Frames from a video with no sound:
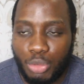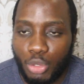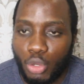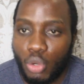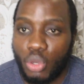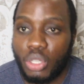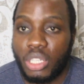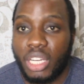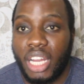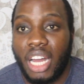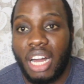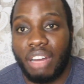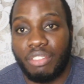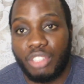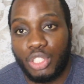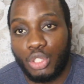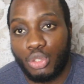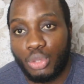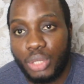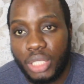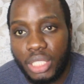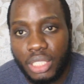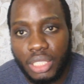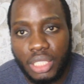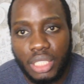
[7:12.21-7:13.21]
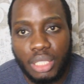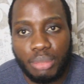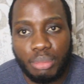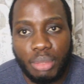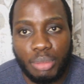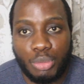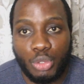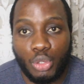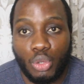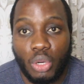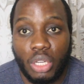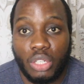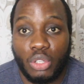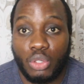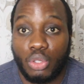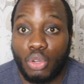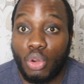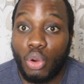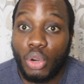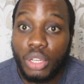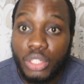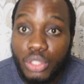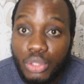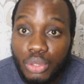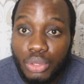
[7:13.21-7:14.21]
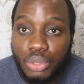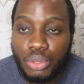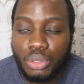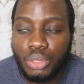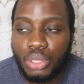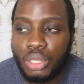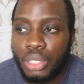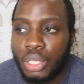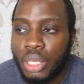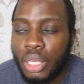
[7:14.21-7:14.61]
you're going to have a trainer, maybe you are not going to,